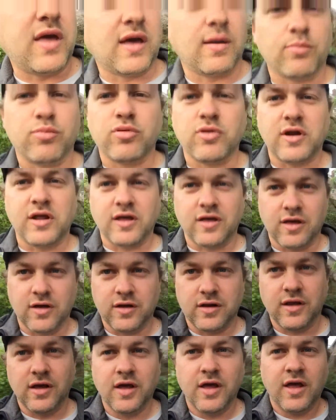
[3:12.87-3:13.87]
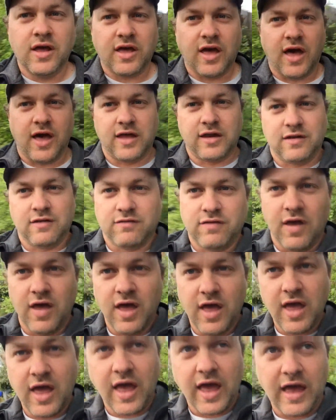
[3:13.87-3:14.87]
being a pretty good kind of
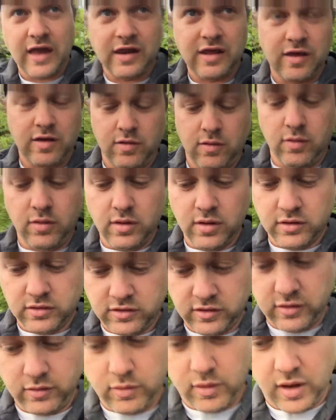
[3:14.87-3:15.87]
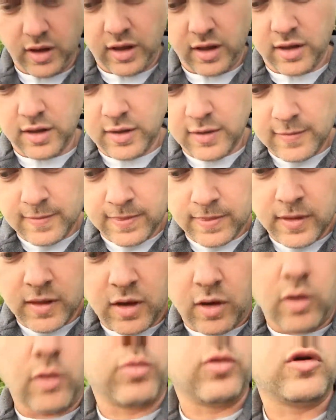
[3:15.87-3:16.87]
ADU
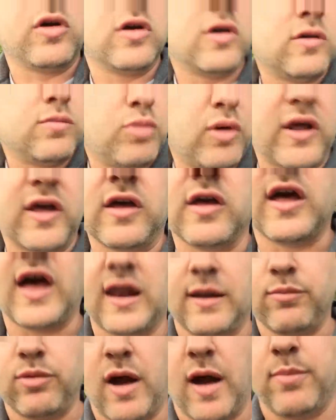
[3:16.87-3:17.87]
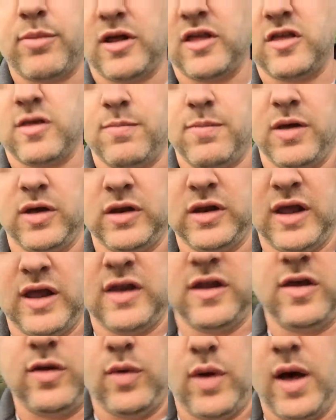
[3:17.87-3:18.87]
or pretty good kind of property to build an
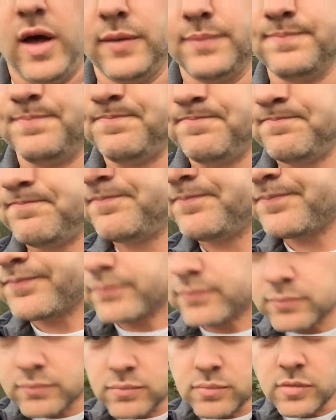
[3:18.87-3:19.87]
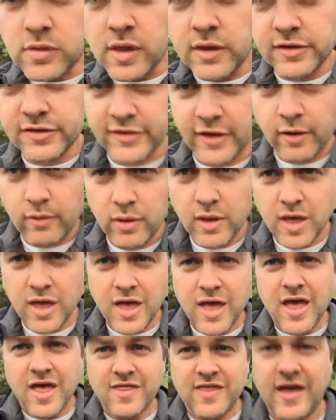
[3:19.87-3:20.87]
ADU on. So
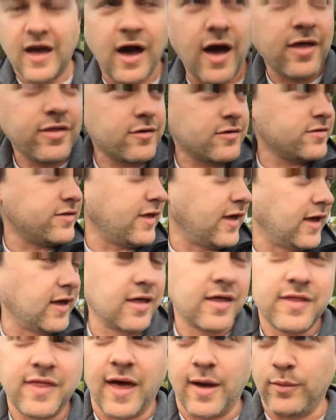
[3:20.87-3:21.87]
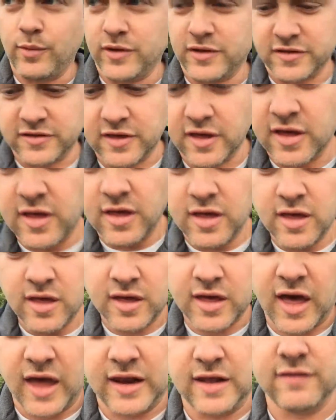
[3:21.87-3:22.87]
the other thing that was
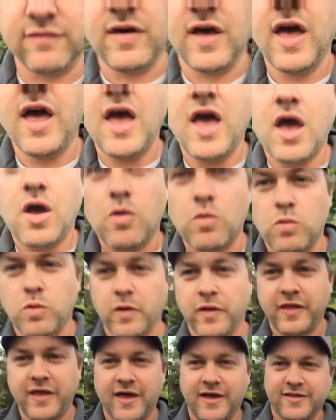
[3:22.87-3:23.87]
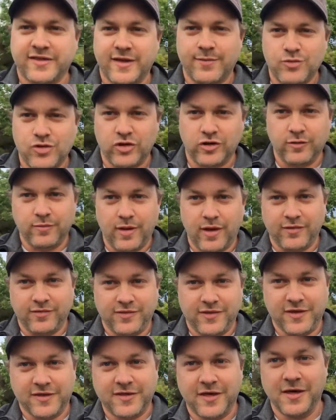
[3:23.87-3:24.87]
kind of really exceptional about
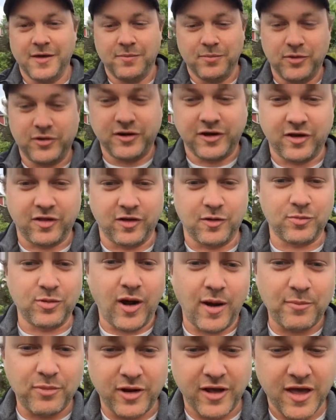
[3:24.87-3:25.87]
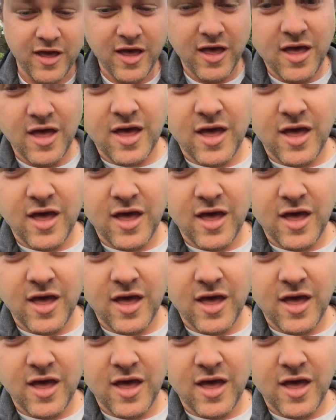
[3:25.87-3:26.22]
this particular property